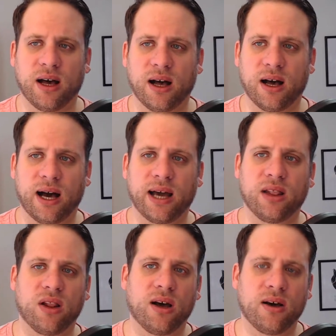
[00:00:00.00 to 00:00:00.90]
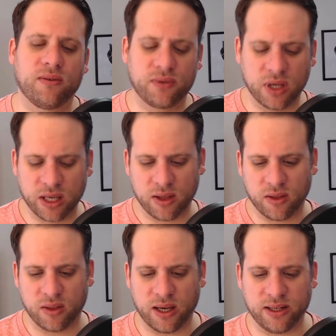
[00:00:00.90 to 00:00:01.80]
I loved
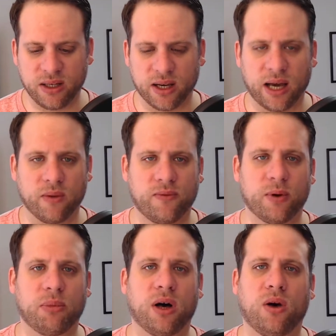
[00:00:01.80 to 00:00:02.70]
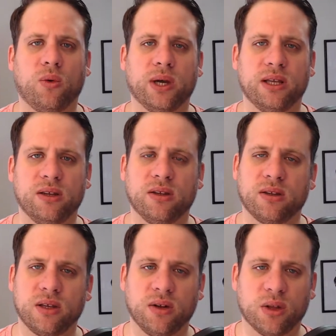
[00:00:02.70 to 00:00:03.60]
the idea how in football, when
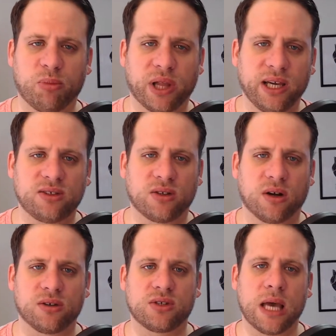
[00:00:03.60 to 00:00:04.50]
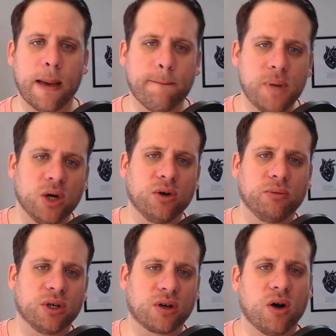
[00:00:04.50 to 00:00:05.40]
the play starts,
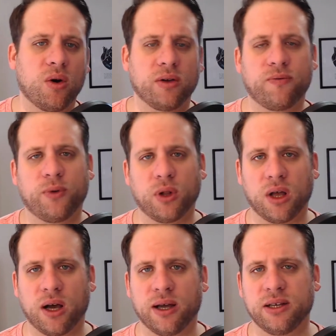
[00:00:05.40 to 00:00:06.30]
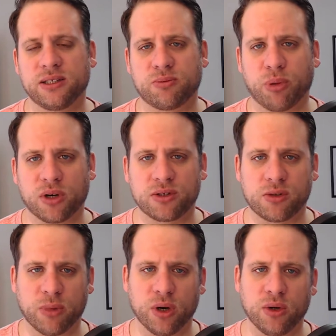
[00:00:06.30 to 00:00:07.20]
boom, you're going full on, it's
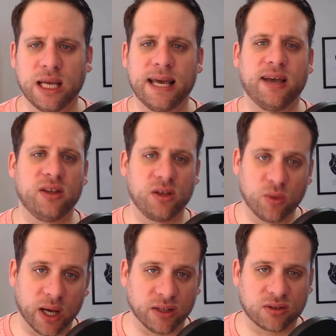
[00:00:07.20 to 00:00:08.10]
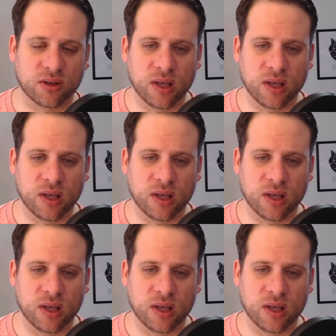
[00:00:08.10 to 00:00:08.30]
burst mode, and then you rest.